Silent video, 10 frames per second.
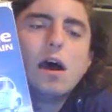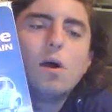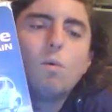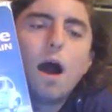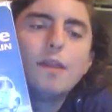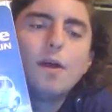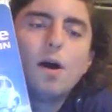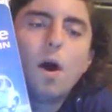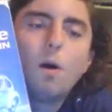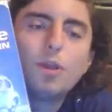watched
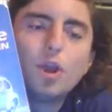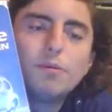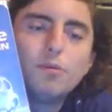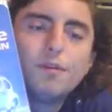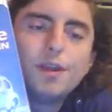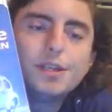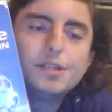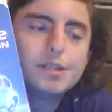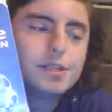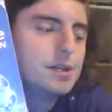all the Herbie movies.
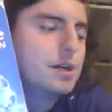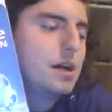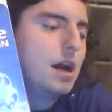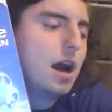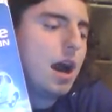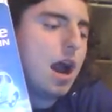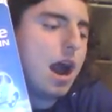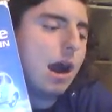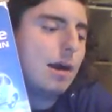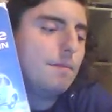
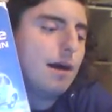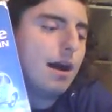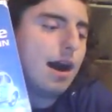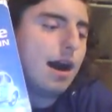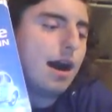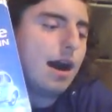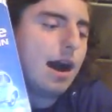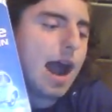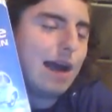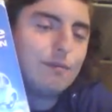I
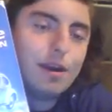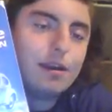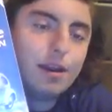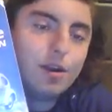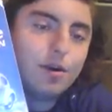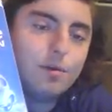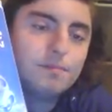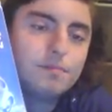was very little